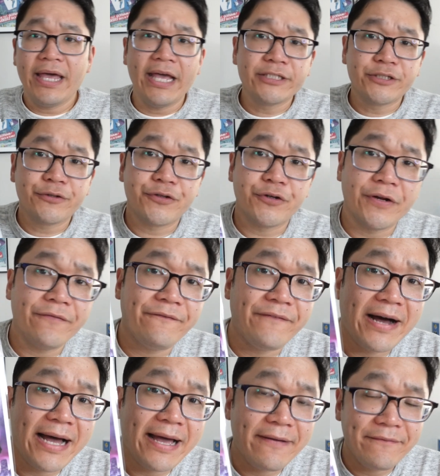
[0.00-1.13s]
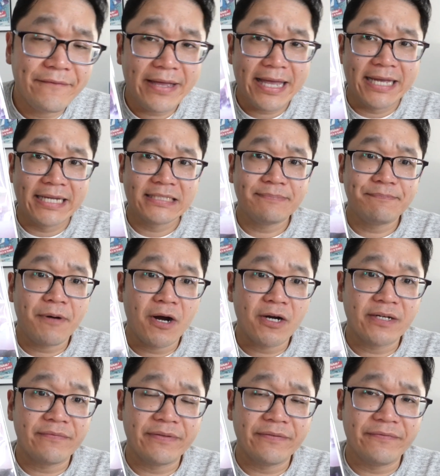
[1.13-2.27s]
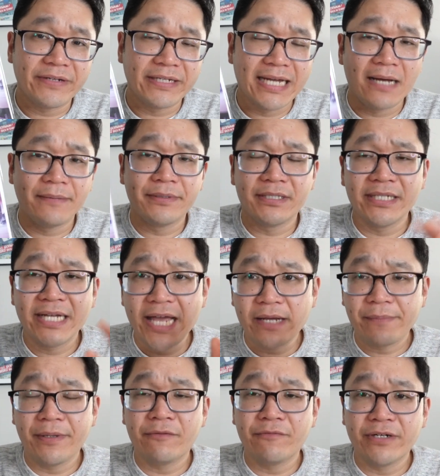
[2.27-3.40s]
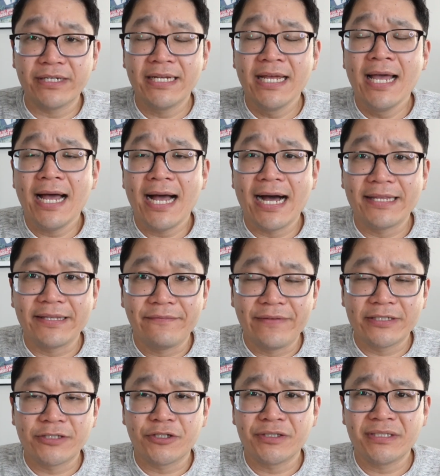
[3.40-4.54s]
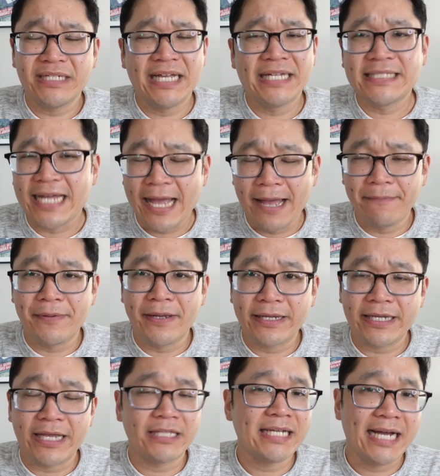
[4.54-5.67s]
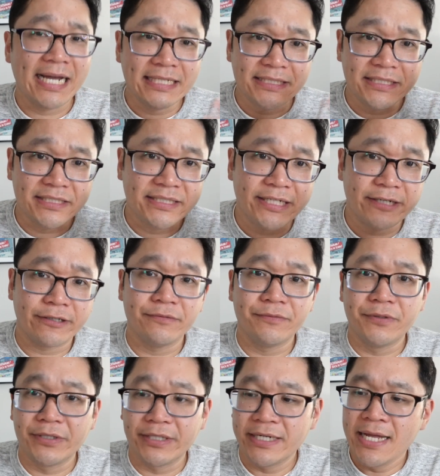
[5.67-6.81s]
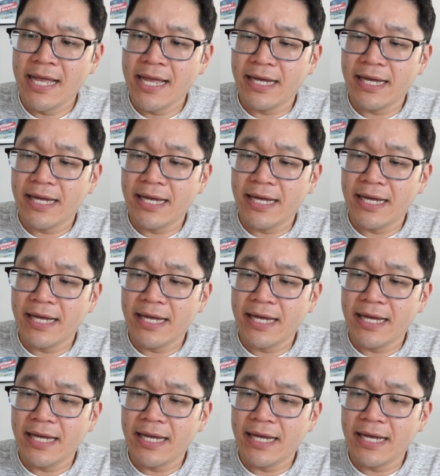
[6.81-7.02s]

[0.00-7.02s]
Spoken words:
Issue 35 is part of the phenomenal Hickman run on the Avengers. It's epic. It ties into Secret War.